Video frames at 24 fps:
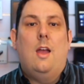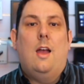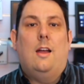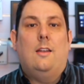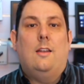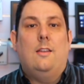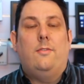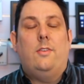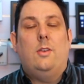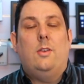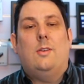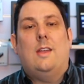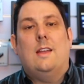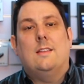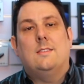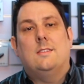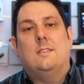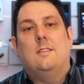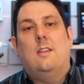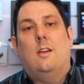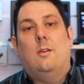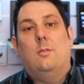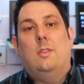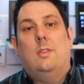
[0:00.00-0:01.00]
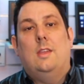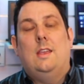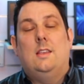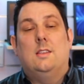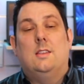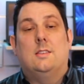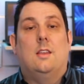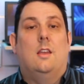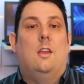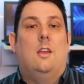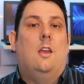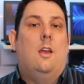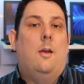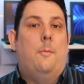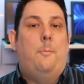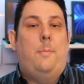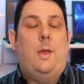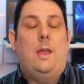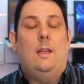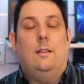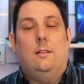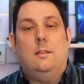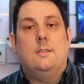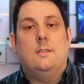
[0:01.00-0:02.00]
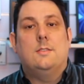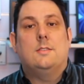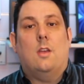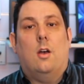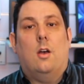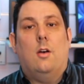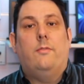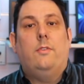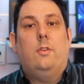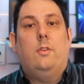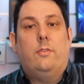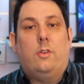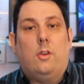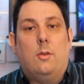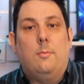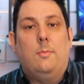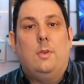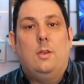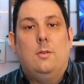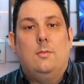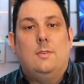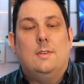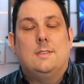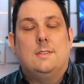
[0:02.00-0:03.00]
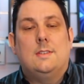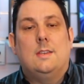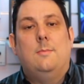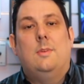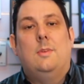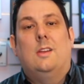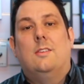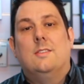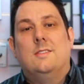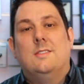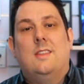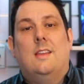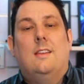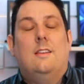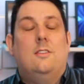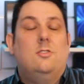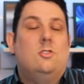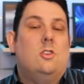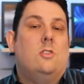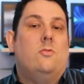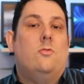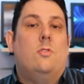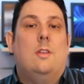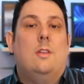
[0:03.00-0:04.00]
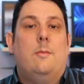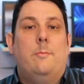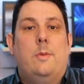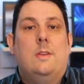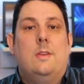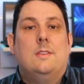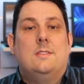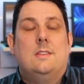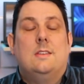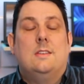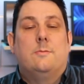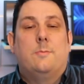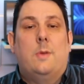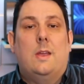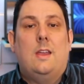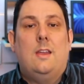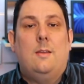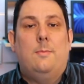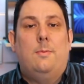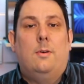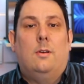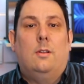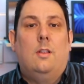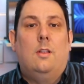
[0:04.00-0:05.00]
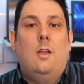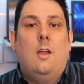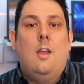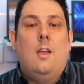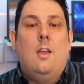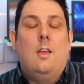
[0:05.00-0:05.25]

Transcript: And if you get to know these pillars of your community, because they're generally business people,